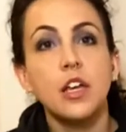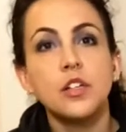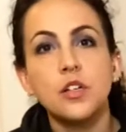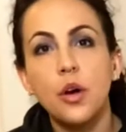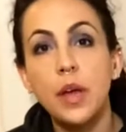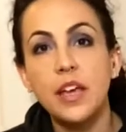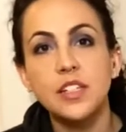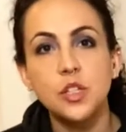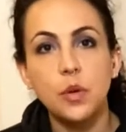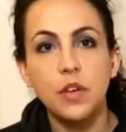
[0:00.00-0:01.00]
Okay,
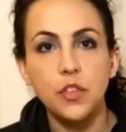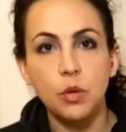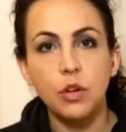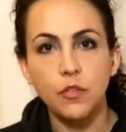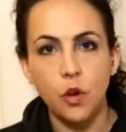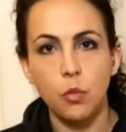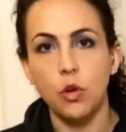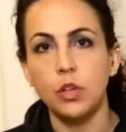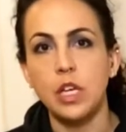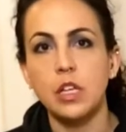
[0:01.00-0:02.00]
so if you are foam
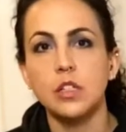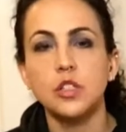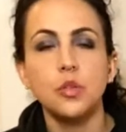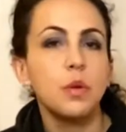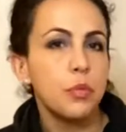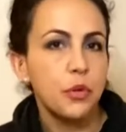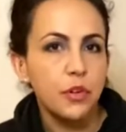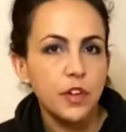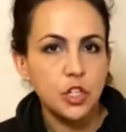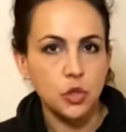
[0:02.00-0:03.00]
rolling to improve
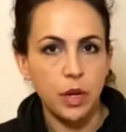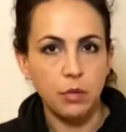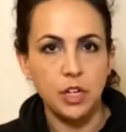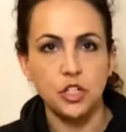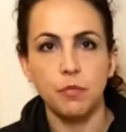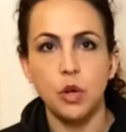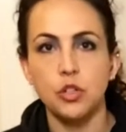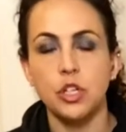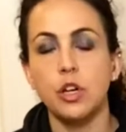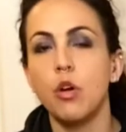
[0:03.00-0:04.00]
your joint range of
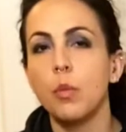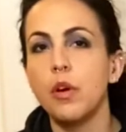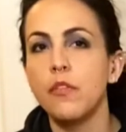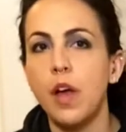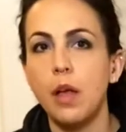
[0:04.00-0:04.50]
motion or prevent